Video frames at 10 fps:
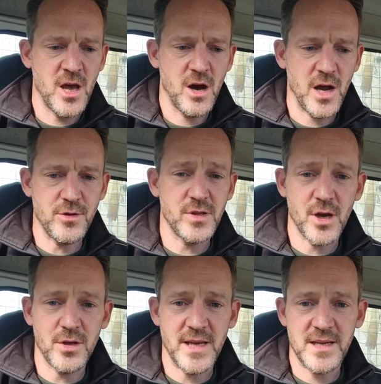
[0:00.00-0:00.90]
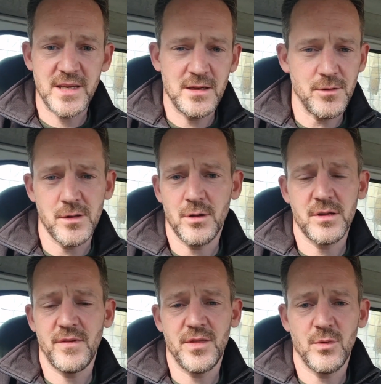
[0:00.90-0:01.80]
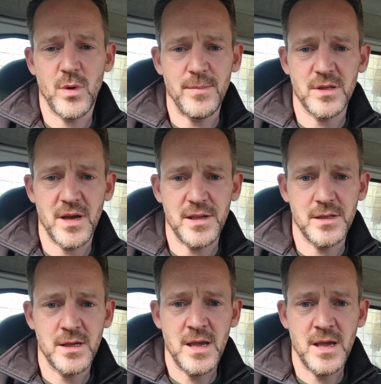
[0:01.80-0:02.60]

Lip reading: I use GoDaddy. There's lots of other website